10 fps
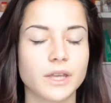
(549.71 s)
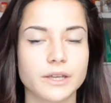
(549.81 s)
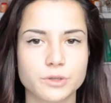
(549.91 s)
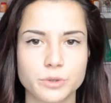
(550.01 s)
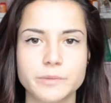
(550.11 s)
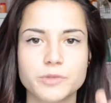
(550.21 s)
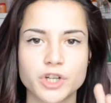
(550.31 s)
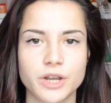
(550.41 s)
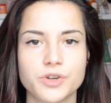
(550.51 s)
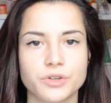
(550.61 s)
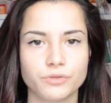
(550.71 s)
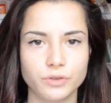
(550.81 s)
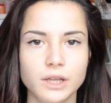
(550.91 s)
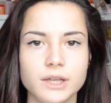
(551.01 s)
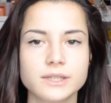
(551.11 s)
extreme change in
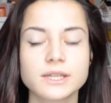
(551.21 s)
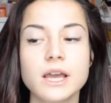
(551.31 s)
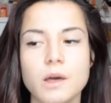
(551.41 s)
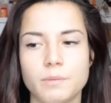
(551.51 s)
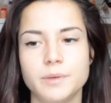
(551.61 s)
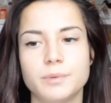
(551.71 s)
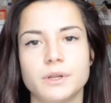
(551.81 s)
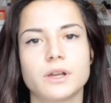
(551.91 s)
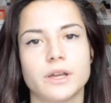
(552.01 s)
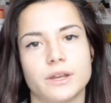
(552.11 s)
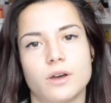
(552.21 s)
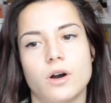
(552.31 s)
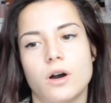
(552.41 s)
feelings, people can